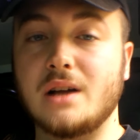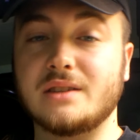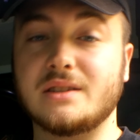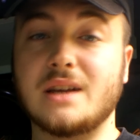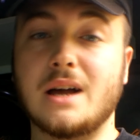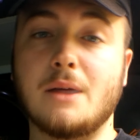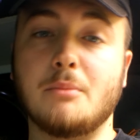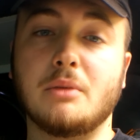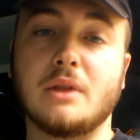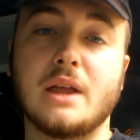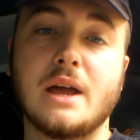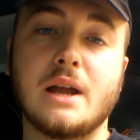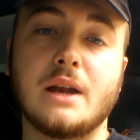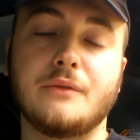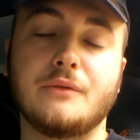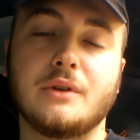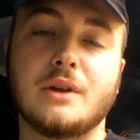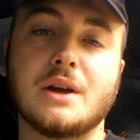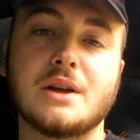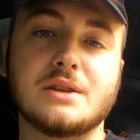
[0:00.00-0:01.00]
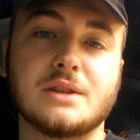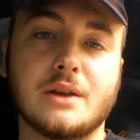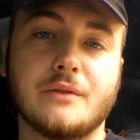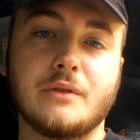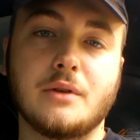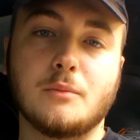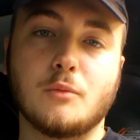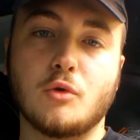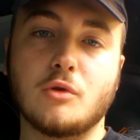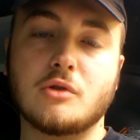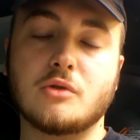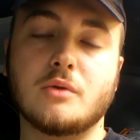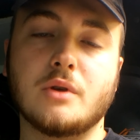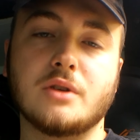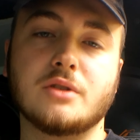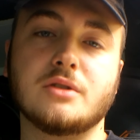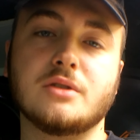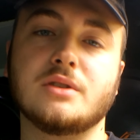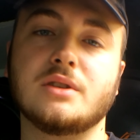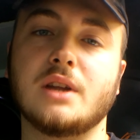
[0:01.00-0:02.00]
top of that, if you guys have any more
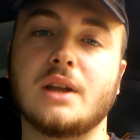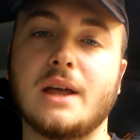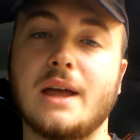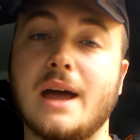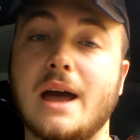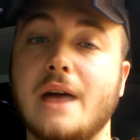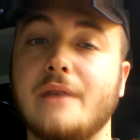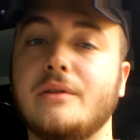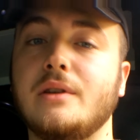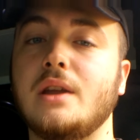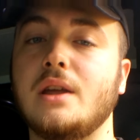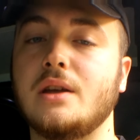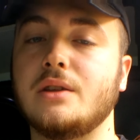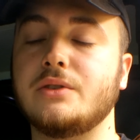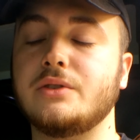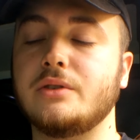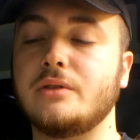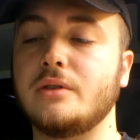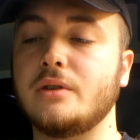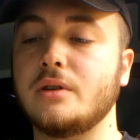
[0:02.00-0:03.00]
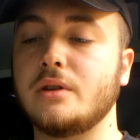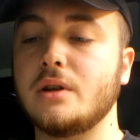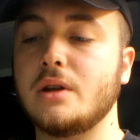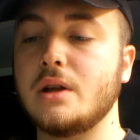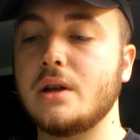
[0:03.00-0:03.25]
questions that I haven't answered,